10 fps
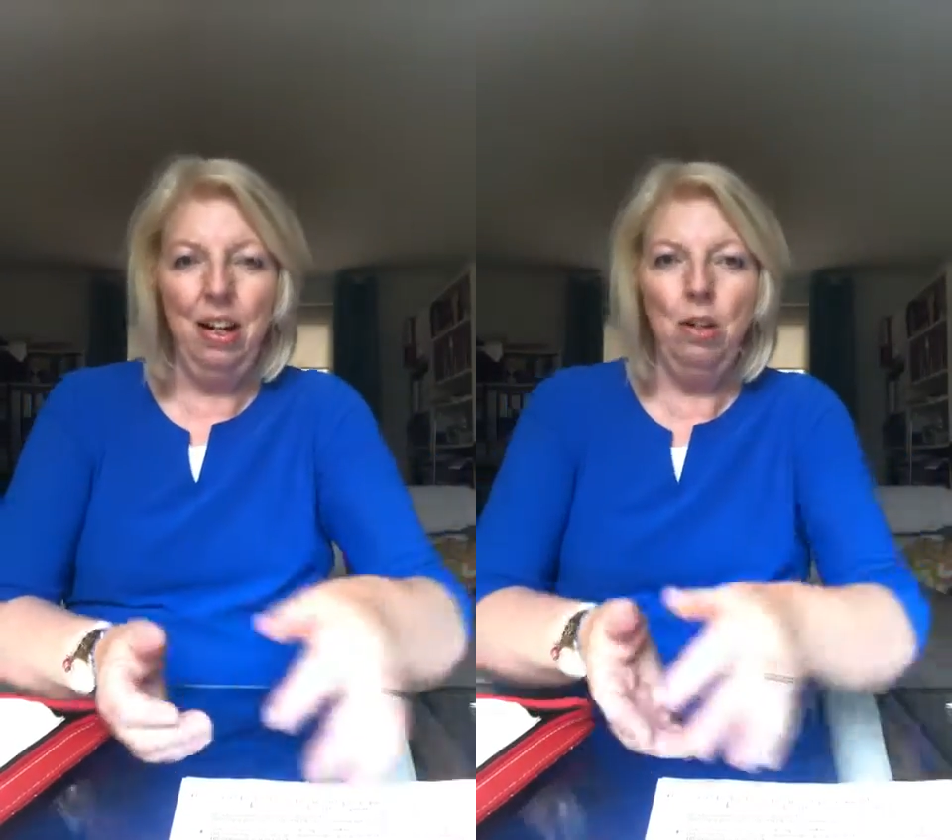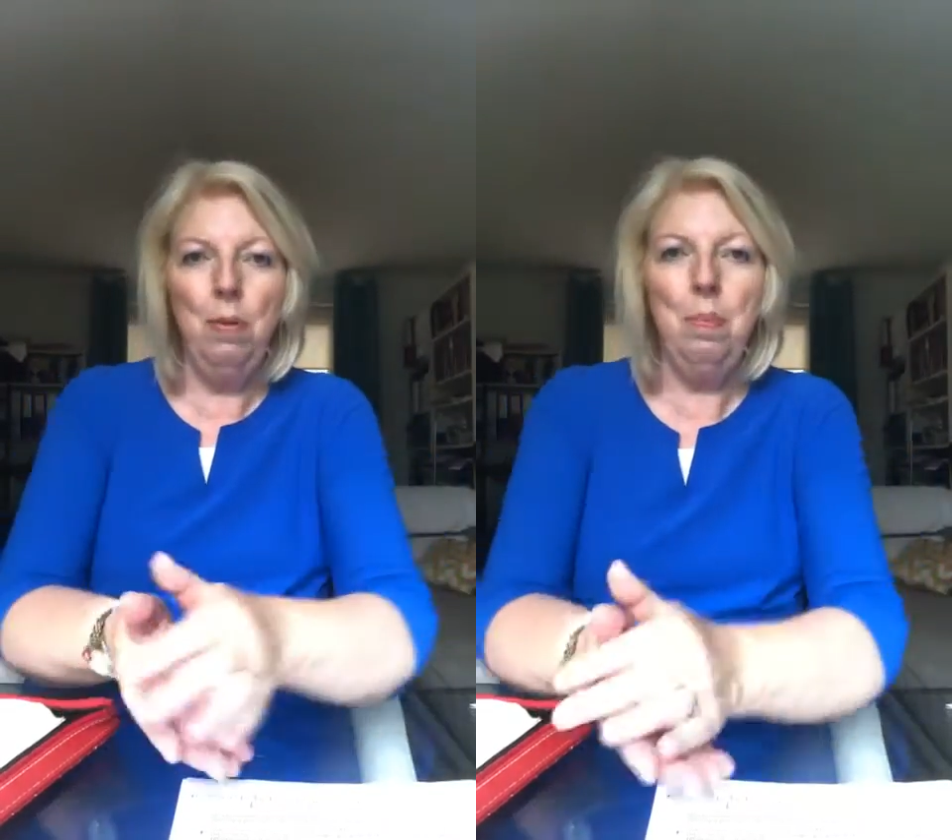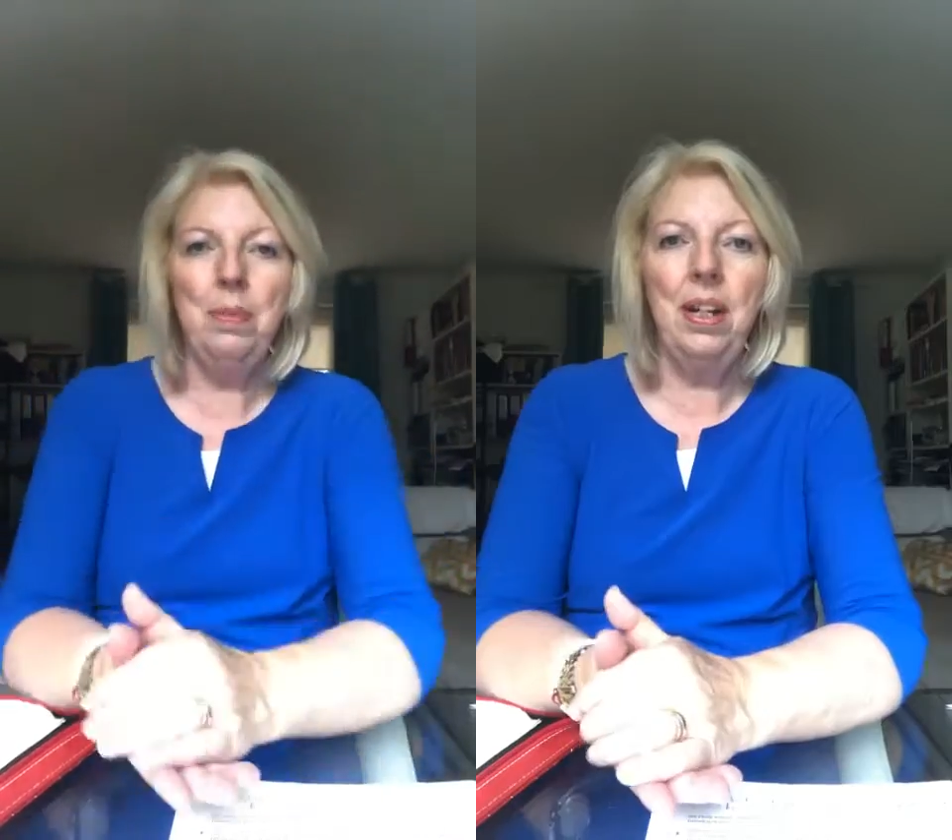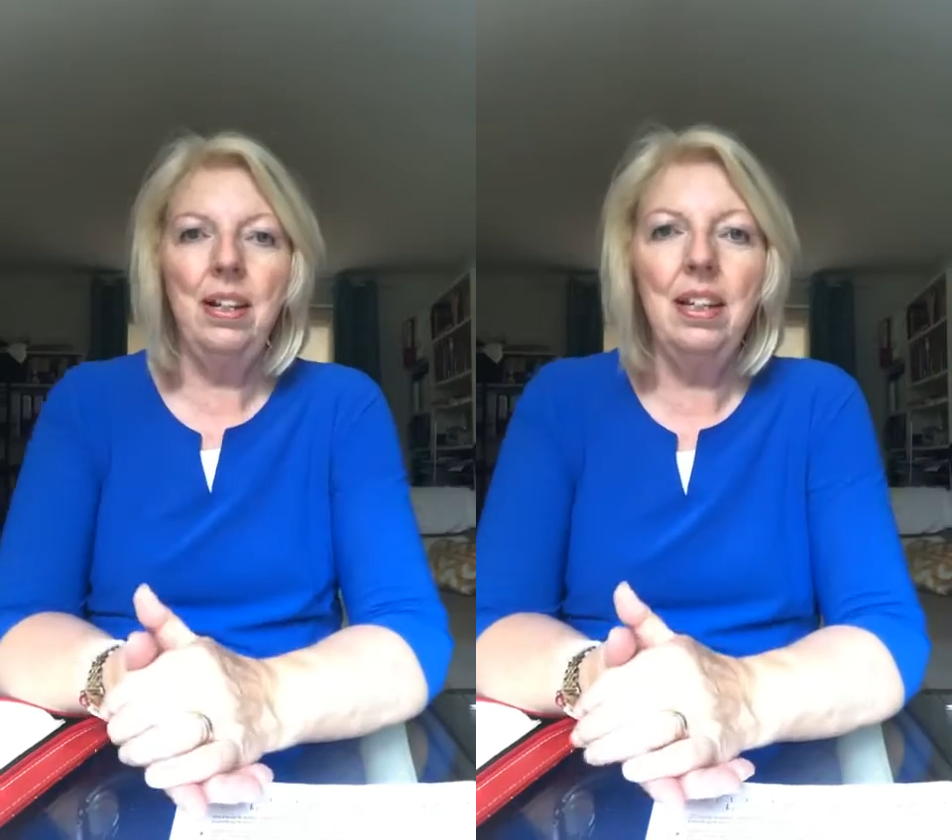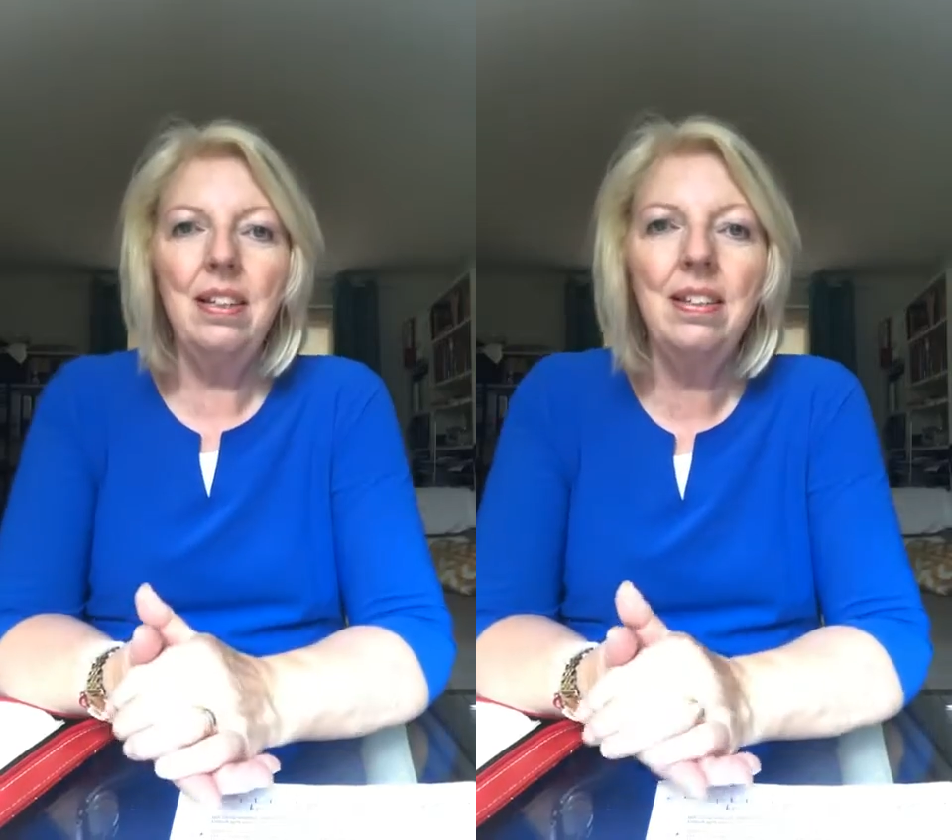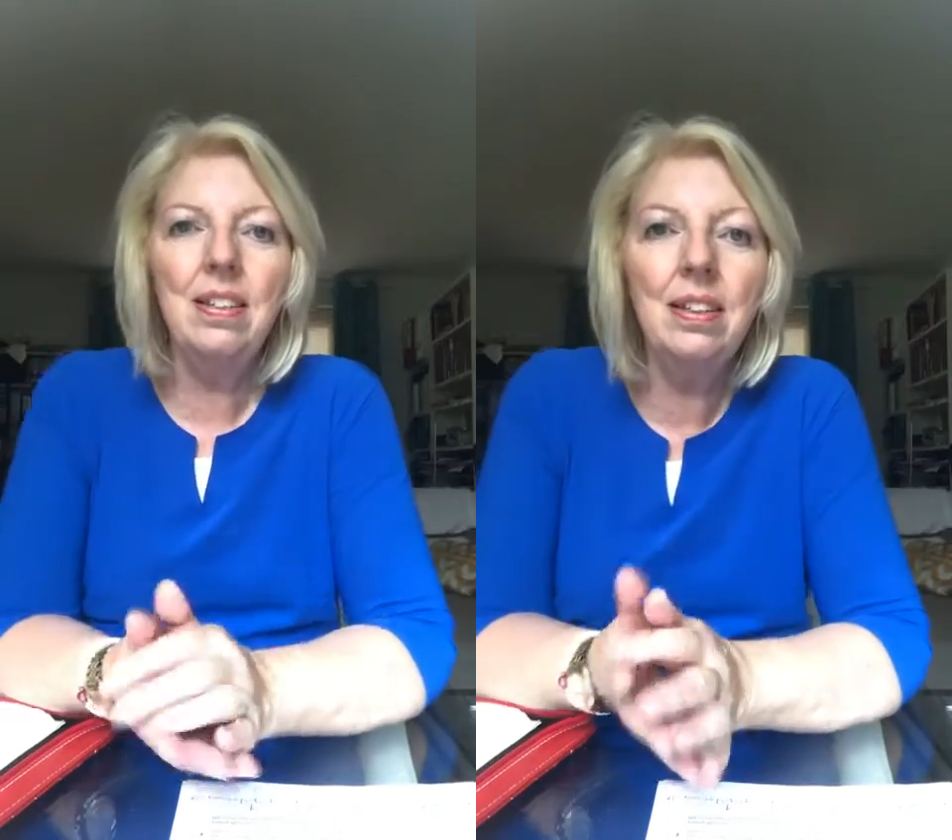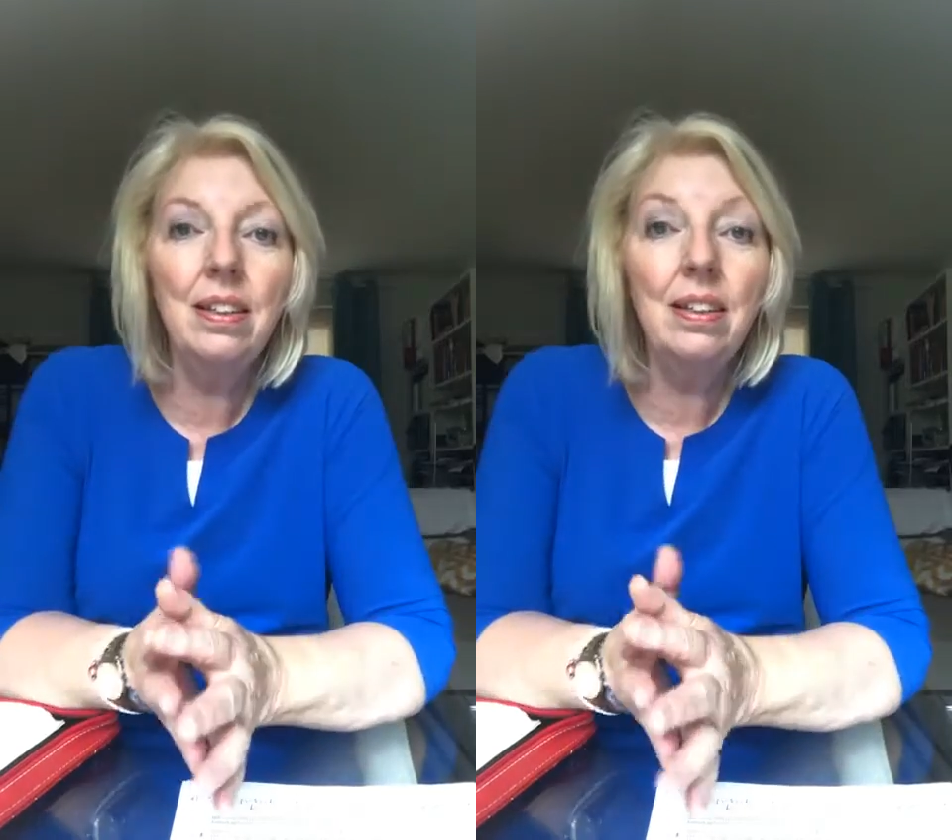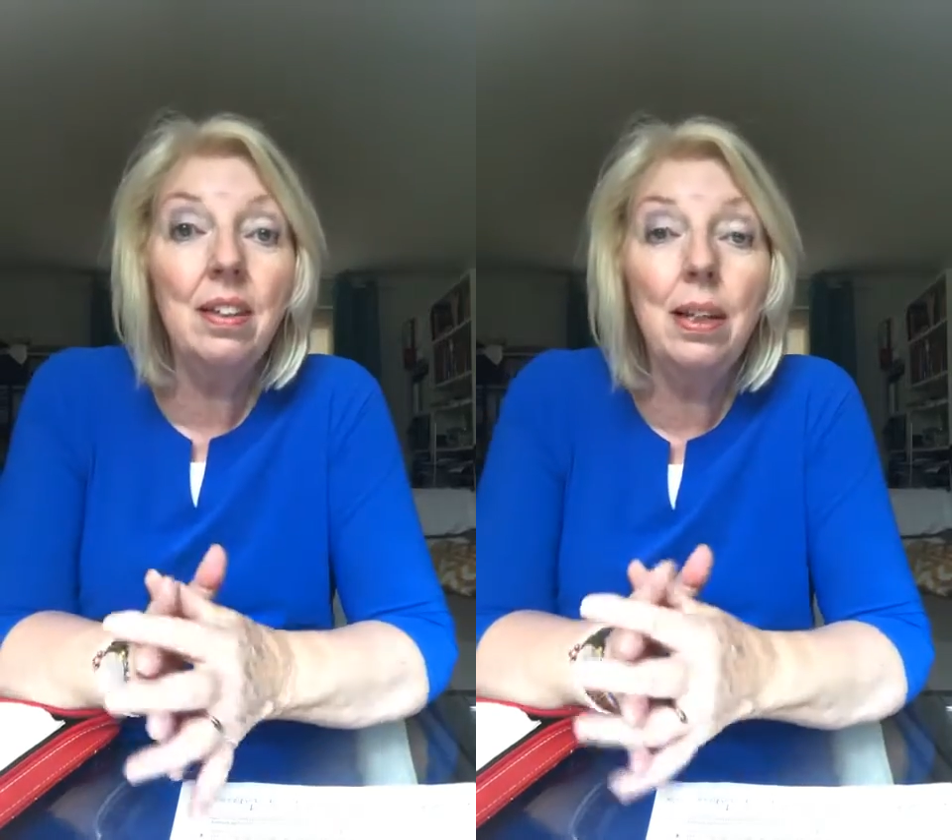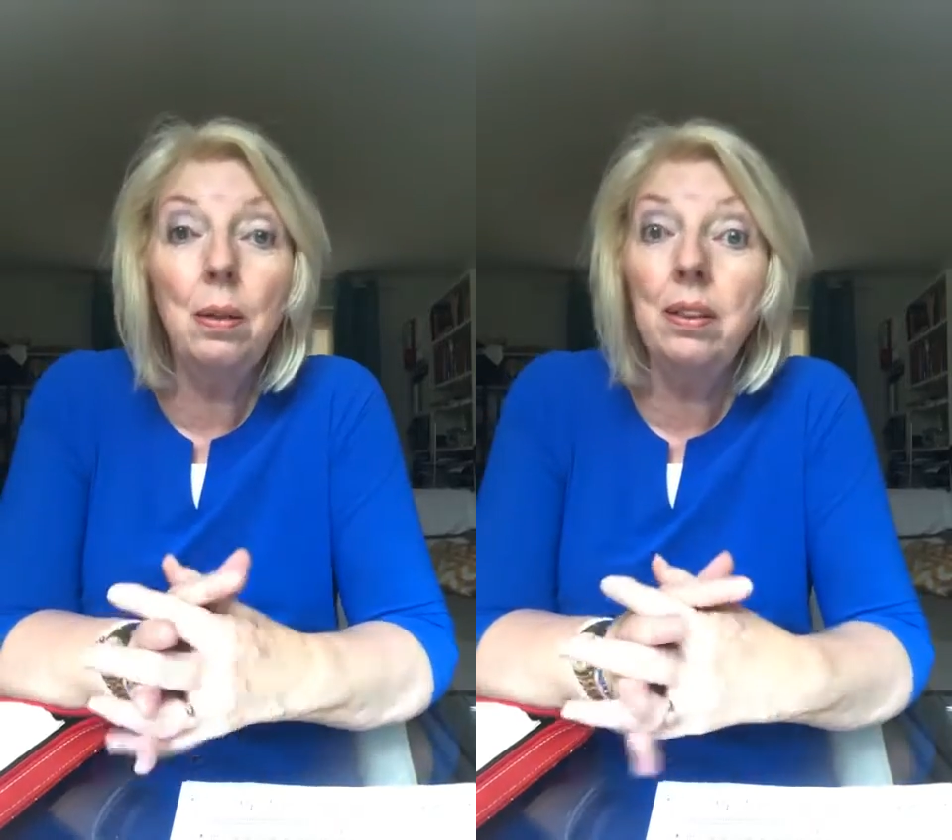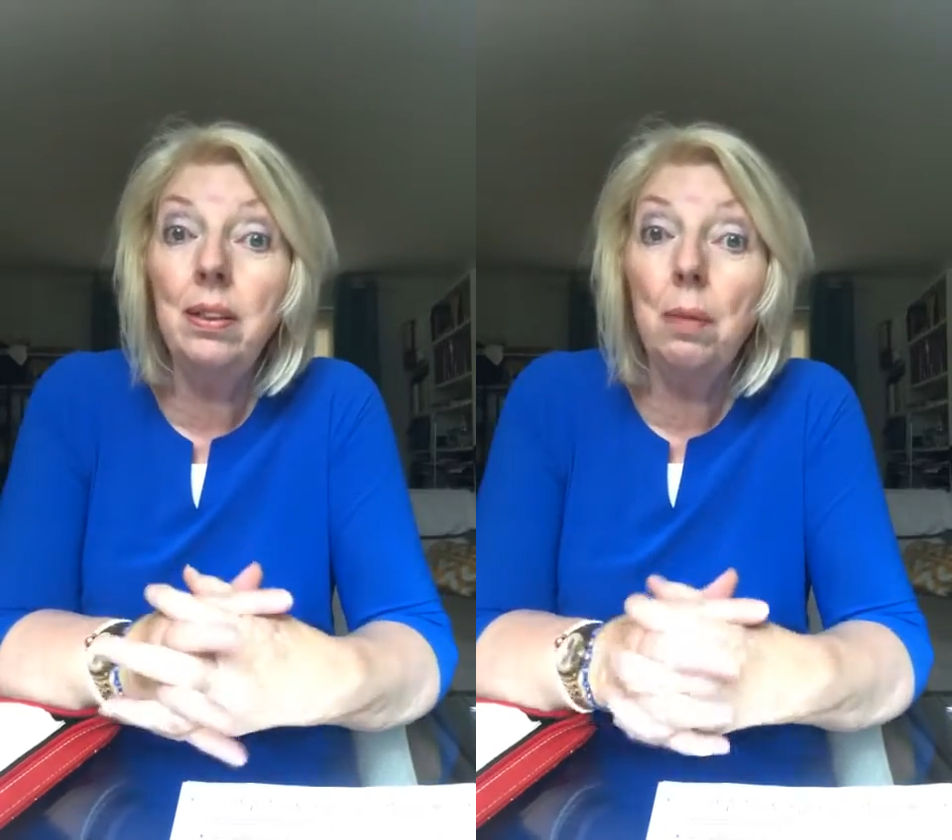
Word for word: our website is uh,